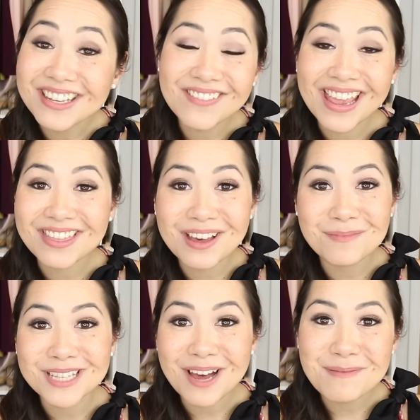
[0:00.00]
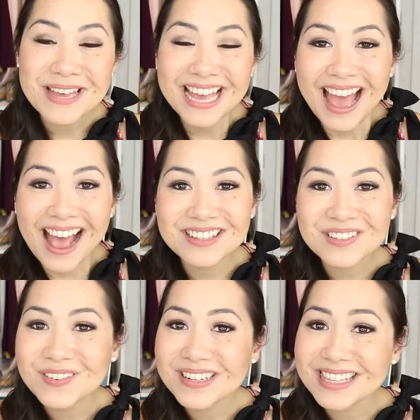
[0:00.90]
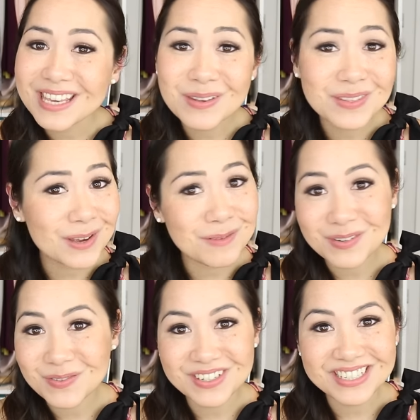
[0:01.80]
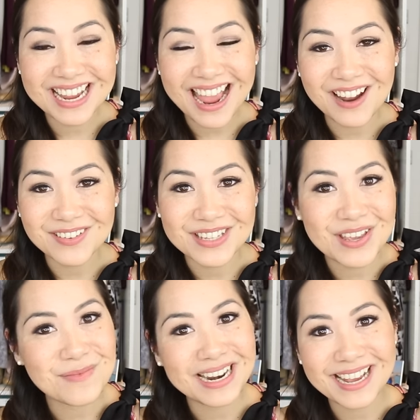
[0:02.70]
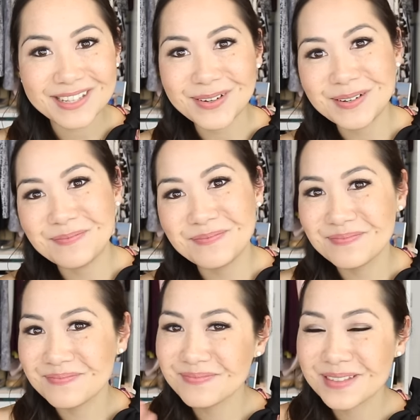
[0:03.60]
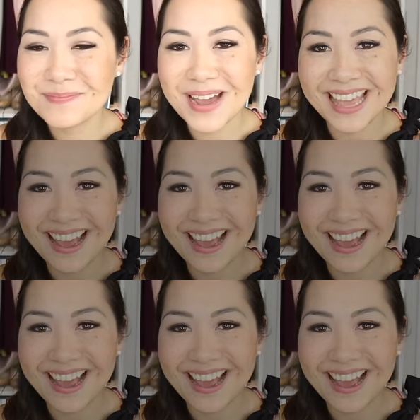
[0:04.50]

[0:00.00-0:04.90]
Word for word: do give it a thumbs up. As always, thank you so much for watching, and I'll see you in my next one. Bye